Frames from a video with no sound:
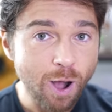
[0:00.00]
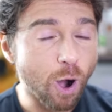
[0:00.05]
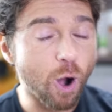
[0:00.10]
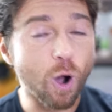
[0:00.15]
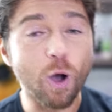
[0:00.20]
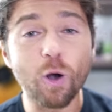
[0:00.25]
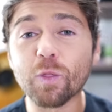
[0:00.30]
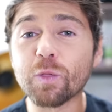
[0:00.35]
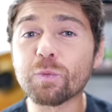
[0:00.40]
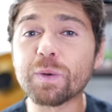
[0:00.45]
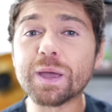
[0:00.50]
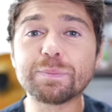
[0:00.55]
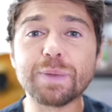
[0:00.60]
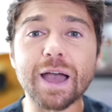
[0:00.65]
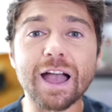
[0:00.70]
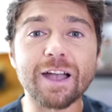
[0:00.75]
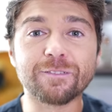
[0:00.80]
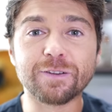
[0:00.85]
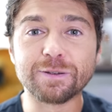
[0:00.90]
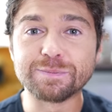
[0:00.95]
all the way
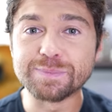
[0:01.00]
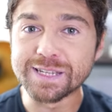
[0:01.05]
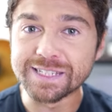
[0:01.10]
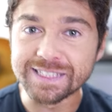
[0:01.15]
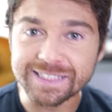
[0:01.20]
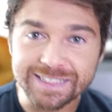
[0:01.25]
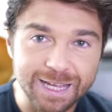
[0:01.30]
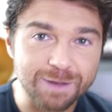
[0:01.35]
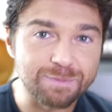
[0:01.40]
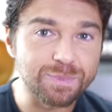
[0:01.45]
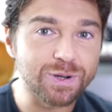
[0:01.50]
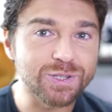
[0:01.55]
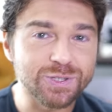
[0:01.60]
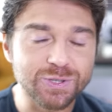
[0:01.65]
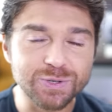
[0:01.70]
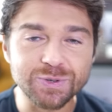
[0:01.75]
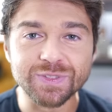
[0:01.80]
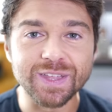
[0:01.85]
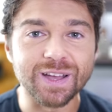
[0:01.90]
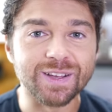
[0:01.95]
back from December
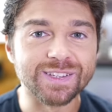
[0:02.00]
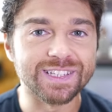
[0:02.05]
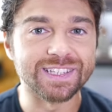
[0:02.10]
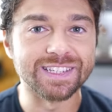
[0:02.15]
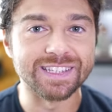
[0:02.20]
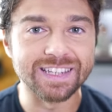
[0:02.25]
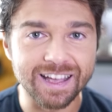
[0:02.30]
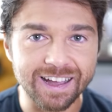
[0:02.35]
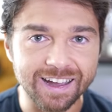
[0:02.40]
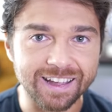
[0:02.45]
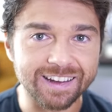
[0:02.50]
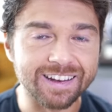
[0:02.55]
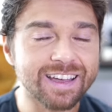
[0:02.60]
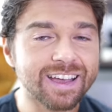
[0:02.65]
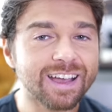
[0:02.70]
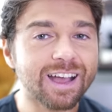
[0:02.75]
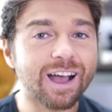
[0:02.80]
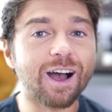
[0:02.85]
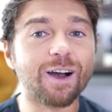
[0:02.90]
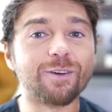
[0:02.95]
two thousand nine
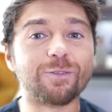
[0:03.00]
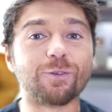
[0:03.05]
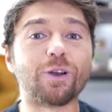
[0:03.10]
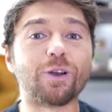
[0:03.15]
of